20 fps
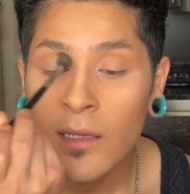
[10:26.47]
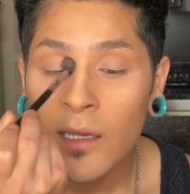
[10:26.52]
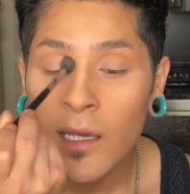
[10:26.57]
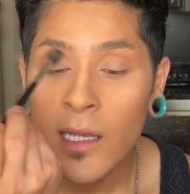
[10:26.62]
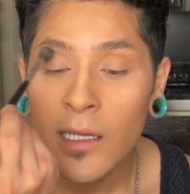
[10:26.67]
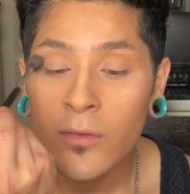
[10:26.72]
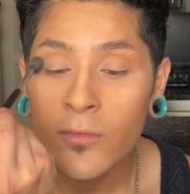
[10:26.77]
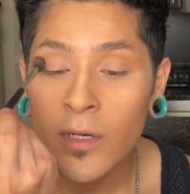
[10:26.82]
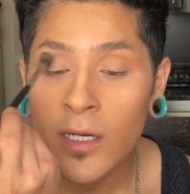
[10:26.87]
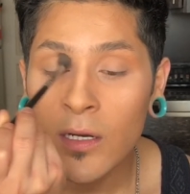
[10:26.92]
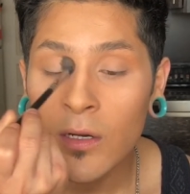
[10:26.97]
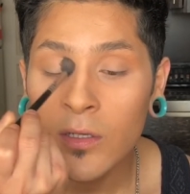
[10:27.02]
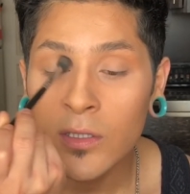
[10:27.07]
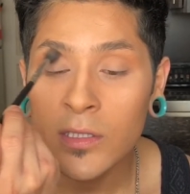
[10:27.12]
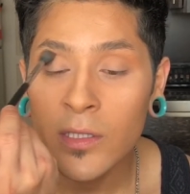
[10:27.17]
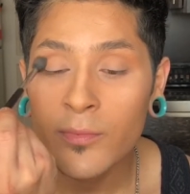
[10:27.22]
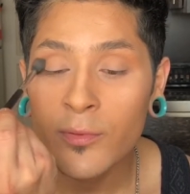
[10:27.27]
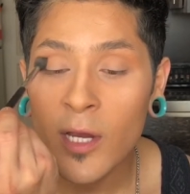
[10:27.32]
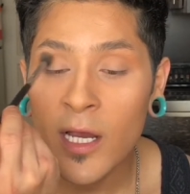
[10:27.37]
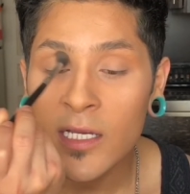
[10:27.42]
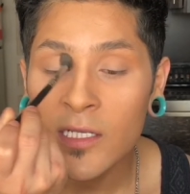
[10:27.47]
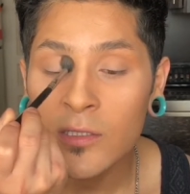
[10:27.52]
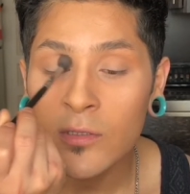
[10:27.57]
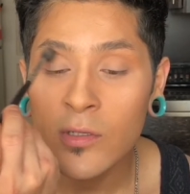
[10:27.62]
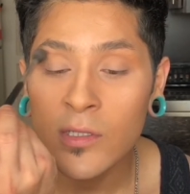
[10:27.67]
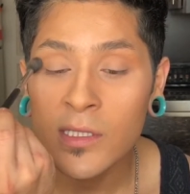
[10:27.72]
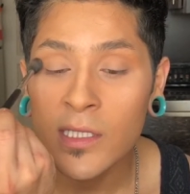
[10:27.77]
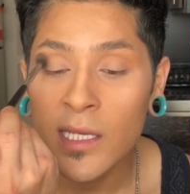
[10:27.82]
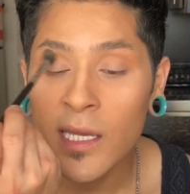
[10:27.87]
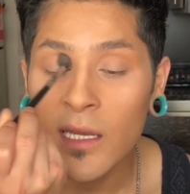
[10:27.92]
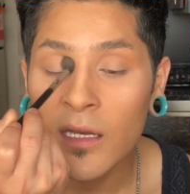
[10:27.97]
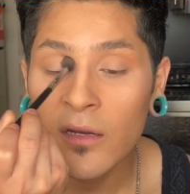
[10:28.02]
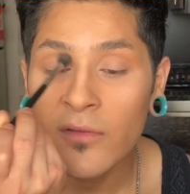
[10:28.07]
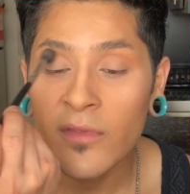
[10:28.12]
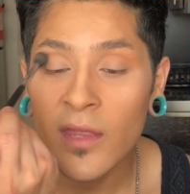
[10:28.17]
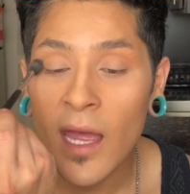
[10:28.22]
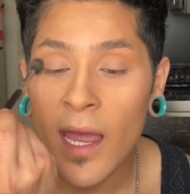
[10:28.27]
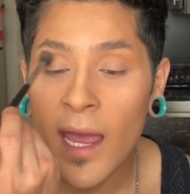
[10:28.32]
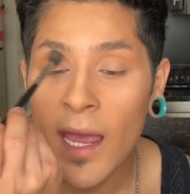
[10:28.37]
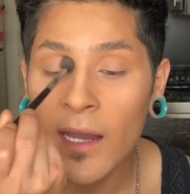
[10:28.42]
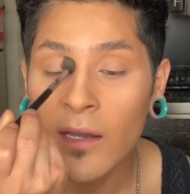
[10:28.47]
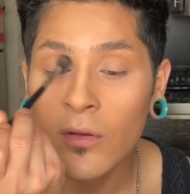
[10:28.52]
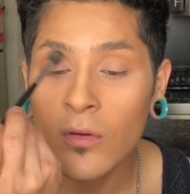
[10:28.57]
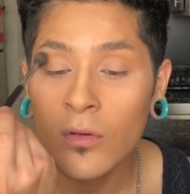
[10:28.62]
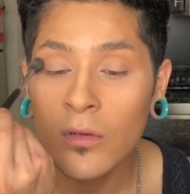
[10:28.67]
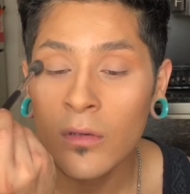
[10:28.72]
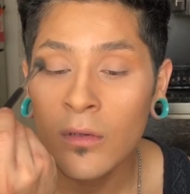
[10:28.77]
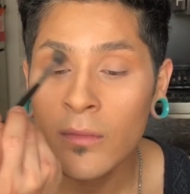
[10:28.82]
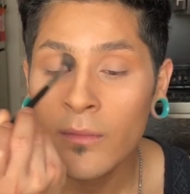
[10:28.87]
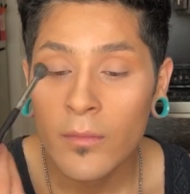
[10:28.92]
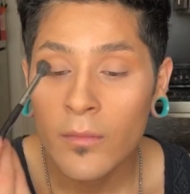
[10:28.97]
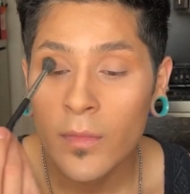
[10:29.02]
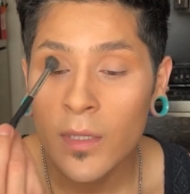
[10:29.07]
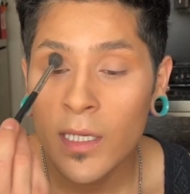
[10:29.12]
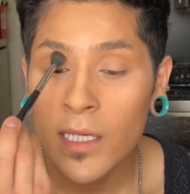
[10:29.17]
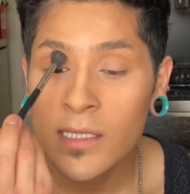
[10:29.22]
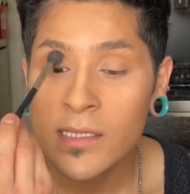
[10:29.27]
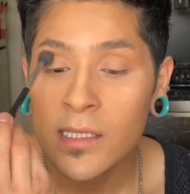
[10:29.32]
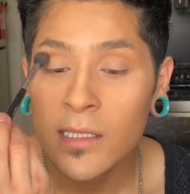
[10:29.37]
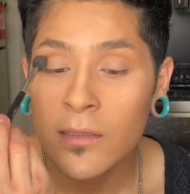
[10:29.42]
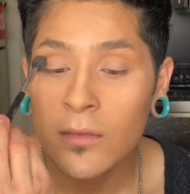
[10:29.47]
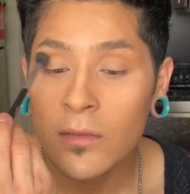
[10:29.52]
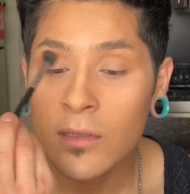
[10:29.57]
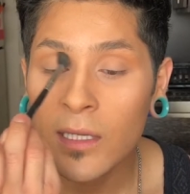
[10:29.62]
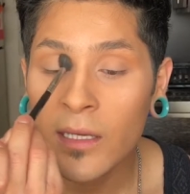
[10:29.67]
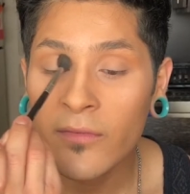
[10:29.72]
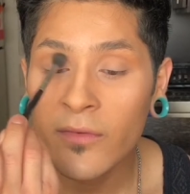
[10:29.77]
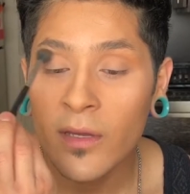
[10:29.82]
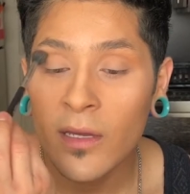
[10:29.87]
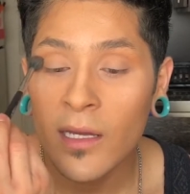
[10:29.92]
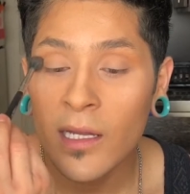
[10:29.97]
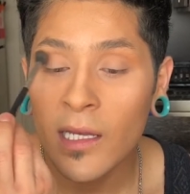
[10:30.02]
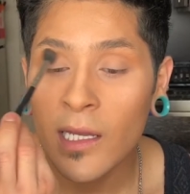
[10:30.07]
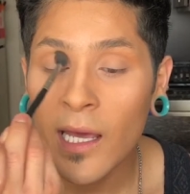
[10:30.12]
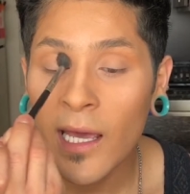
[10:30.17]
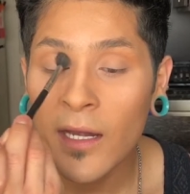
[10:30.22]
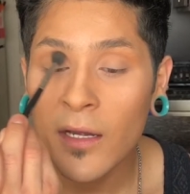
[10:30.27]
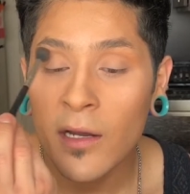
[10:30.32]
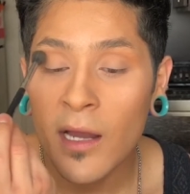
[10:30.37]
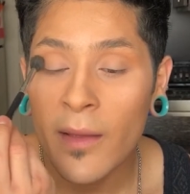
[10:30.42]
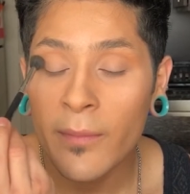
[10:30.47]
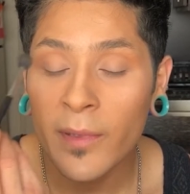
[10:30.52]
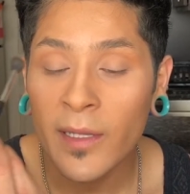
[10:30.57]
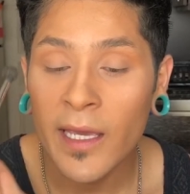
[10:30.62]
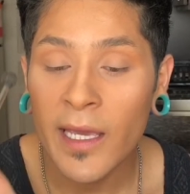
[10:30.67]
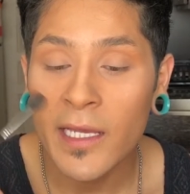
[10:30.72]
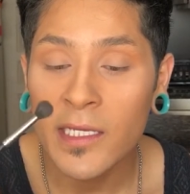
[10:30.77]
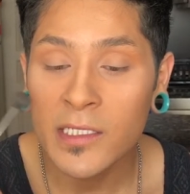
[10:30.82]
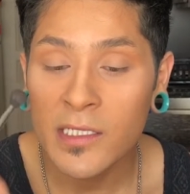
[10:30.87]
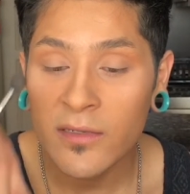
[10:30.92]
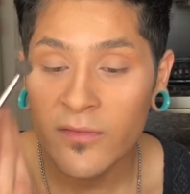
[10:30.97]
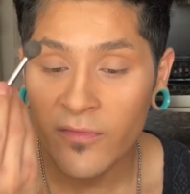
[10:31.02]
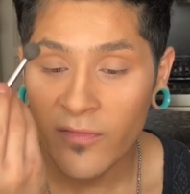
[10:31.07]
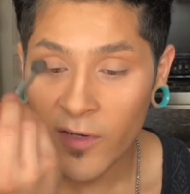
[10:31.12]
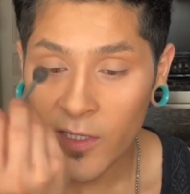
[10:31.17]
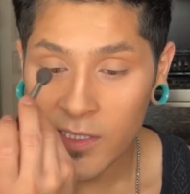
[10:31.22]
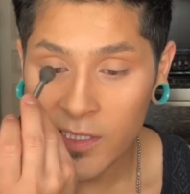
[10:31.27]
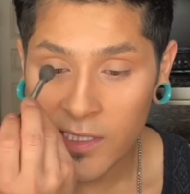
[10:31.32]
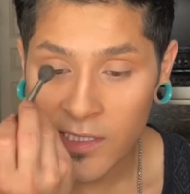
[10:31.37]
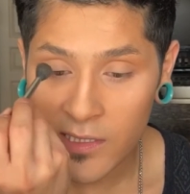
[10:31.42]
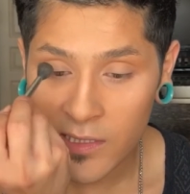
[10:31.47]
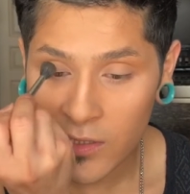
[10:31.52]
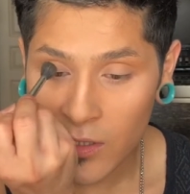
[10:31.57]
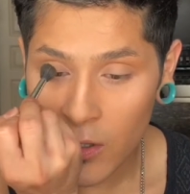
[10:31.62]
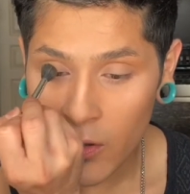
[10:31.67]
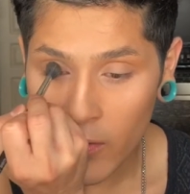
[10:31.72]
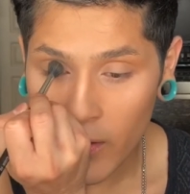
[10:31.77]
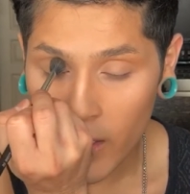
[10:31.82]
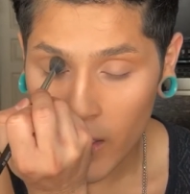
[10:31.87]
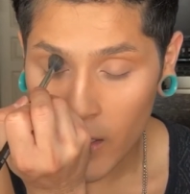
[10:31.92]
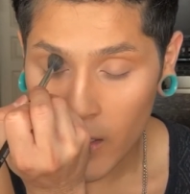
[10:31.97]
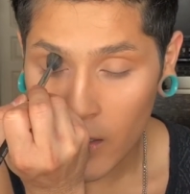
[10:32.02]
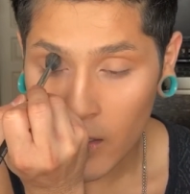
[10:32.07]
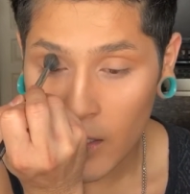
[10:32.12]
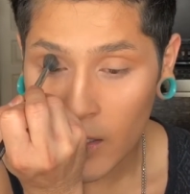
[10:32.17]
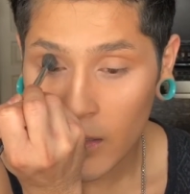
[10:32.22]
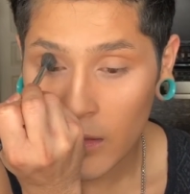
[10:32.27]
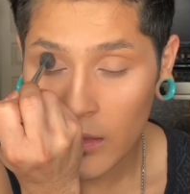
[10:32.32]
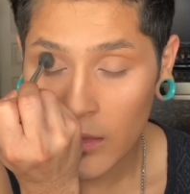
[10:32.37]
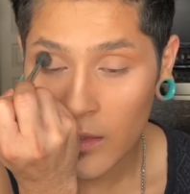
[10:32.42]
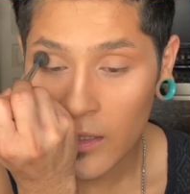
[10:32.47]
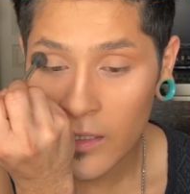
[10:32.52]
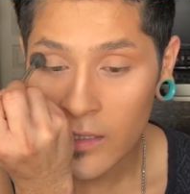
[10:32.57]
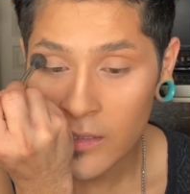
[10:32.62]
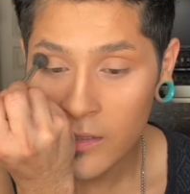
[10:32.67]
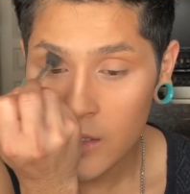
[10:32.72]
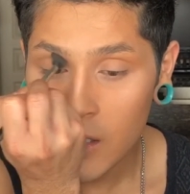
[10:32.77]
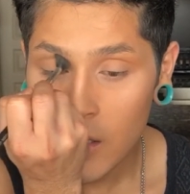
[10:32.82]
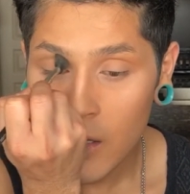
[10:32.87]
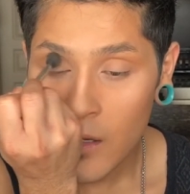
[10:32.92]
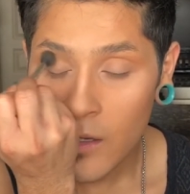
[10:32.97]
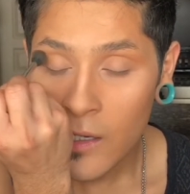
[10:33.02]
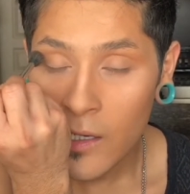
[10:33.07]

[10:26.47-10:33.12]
And you want to hold your brush towards the end of the handle because it'll give it a lighter application versus going in like this.